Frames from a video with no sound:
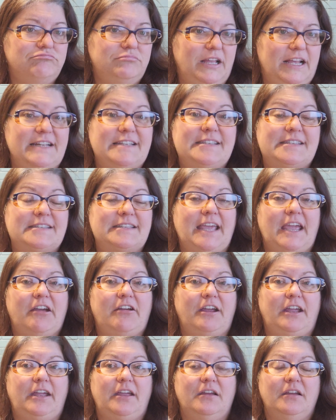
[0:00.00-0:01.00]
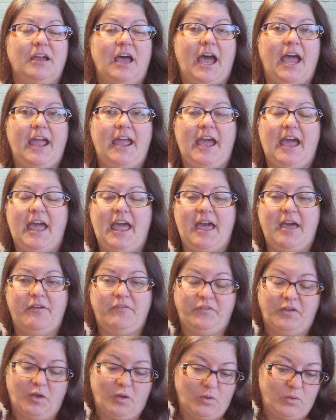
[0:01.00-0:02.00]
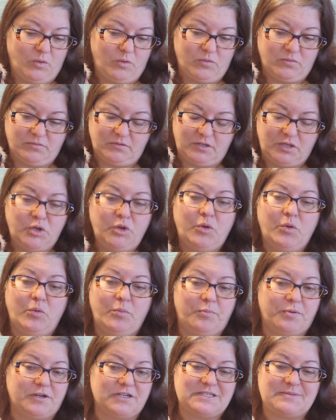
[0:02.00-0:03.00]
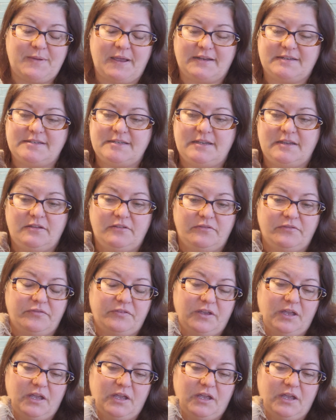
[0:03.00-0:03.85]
It's scary. I have a whole new perspective